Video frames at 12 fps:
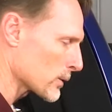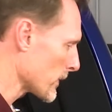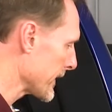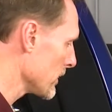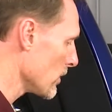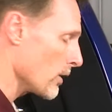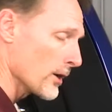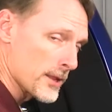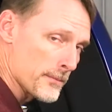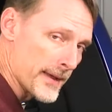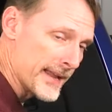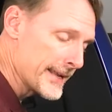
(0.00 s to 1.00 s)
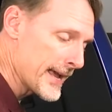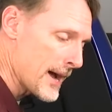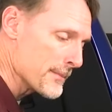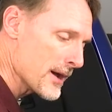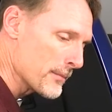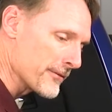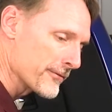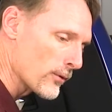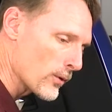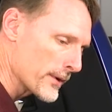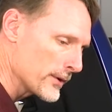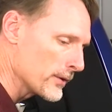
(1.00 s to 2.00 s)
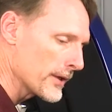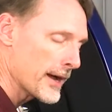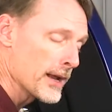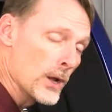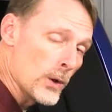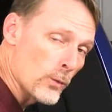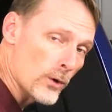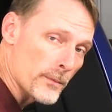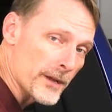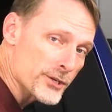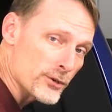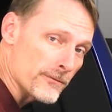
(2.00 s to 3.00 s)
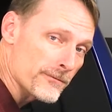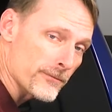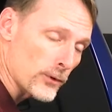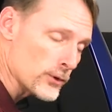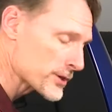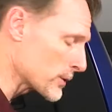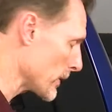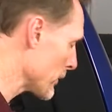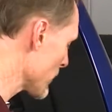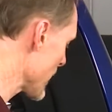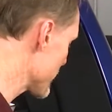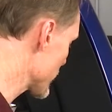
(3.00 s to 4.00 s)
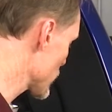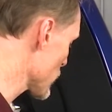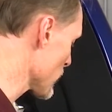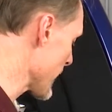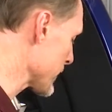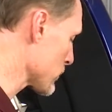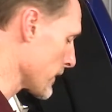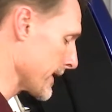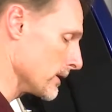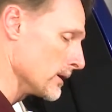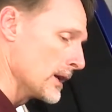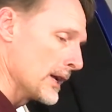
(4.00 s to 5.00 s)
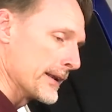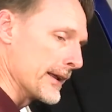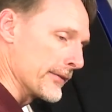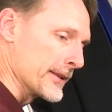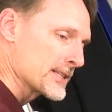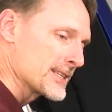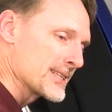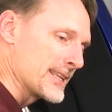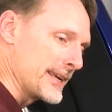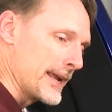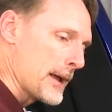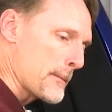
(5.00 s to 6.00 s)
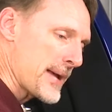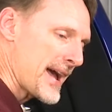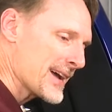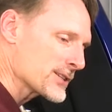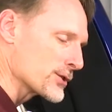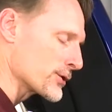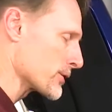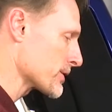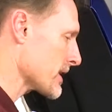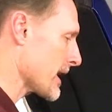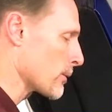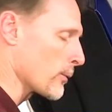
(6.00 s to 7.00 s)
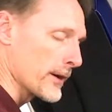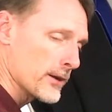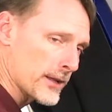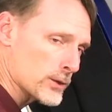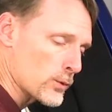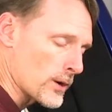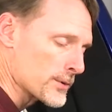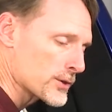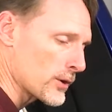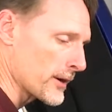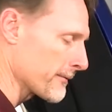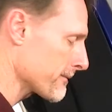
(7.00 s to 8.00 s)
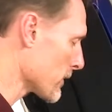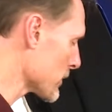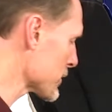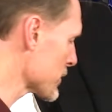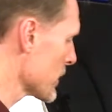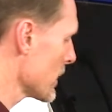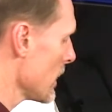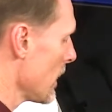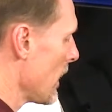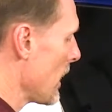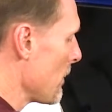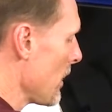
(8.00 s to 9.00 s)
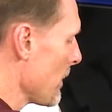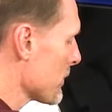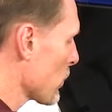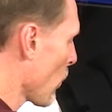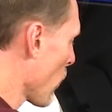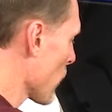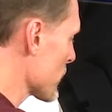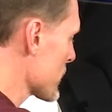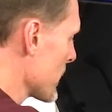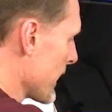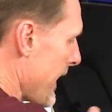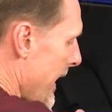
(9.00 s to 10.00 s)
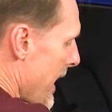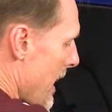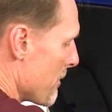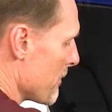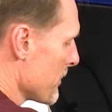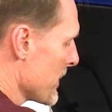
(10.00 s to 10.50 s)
the rail on the bed cap. Now before we do that, I want to make sure first that we grab the correct rail. Now this is the passenger side rail, that's where I'm starting first. Up towards the cab,